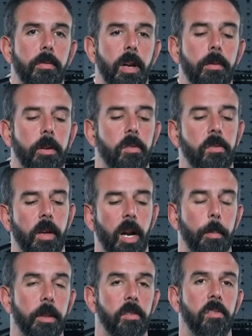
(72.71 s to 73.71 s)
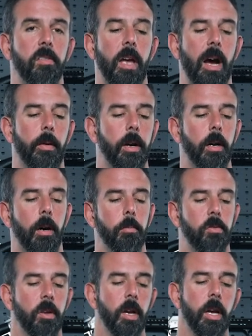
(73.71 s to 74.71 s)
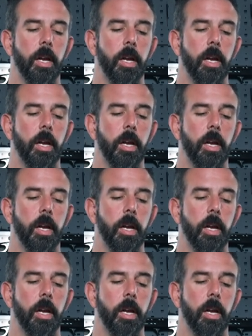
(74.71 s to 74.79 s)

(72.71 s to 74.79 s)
favorite setup, and this is how it comes.